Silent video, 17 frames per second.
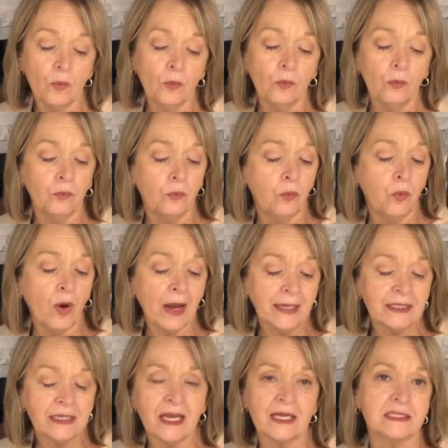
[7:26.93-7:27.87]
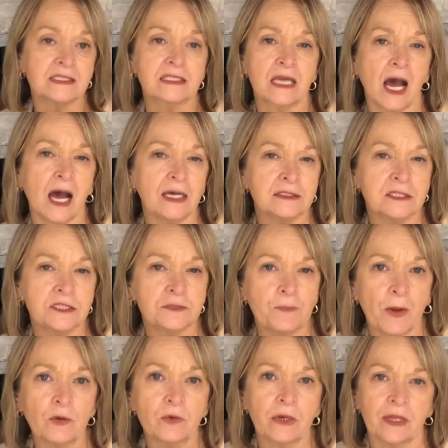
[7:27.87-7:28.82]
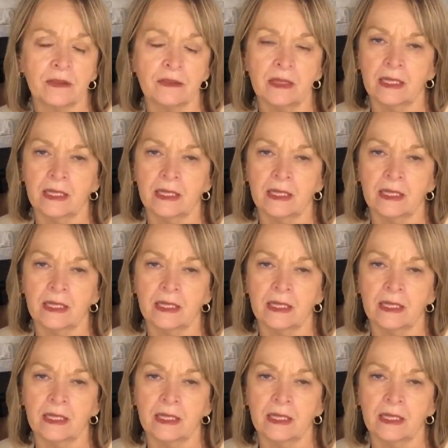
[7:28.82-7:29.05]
What has God spoken